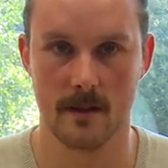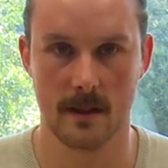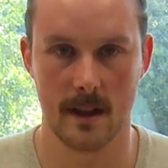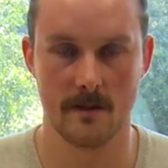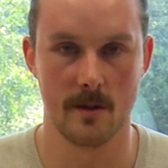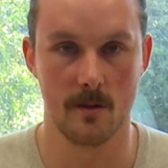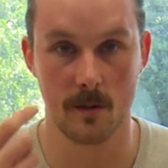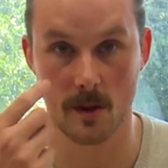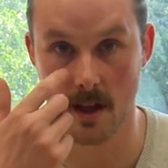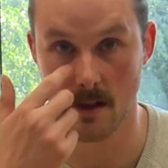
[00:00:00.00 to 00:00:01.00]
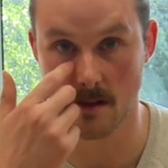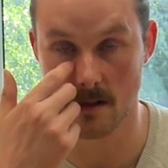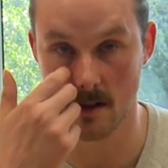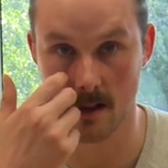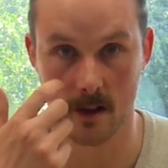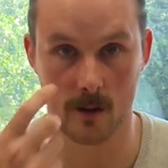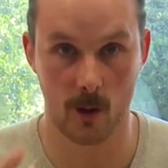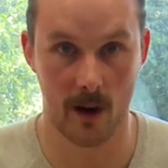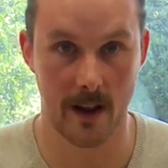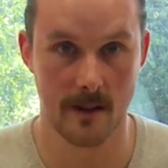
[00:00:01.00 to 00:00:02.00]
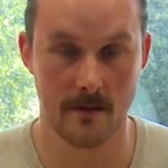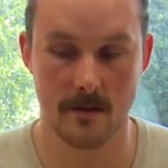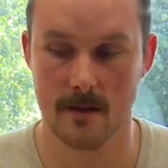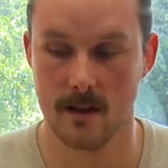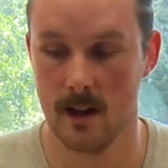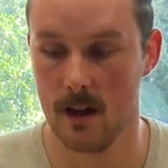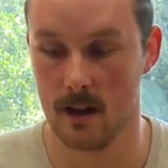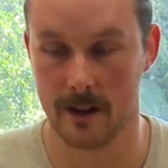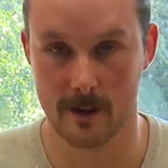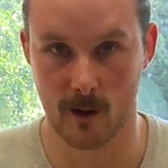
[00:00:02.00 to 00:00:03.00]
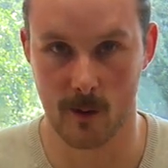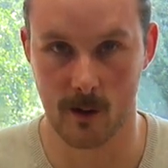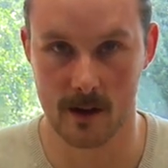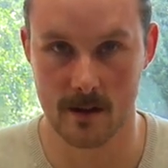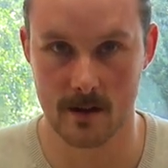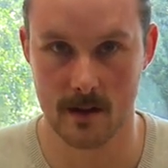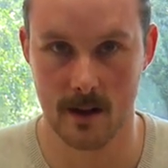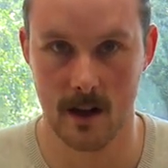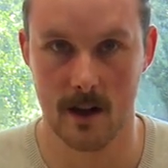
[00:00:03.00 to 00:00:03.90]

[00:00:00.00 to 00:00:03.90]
It gives you machines like cranes, like turbines.